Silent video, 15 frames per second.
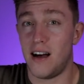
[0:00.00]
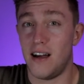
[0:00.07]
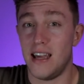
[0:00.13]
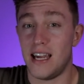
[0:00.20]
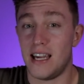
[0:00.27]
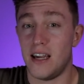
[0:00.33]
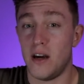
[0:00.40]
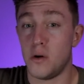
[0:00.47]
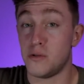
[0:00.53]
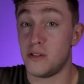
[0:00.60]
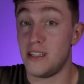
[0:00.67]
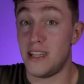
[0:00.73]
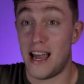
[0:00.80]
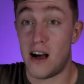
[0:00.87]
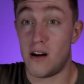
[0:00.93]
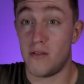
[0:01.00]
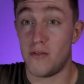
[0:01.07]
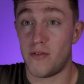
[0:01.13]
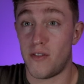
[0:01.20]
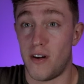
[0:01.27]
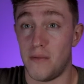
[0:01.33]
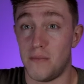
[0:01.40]
it goes down
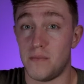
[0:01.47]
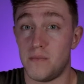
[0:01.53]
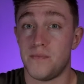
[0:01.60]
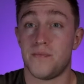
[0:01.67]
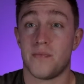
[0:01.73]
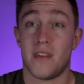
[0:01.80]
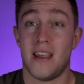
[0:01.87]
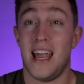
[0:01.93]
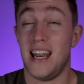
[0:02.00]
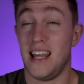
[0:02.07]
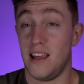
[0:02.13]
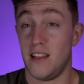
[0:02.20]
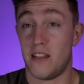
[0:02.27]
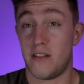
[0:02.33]
from hitting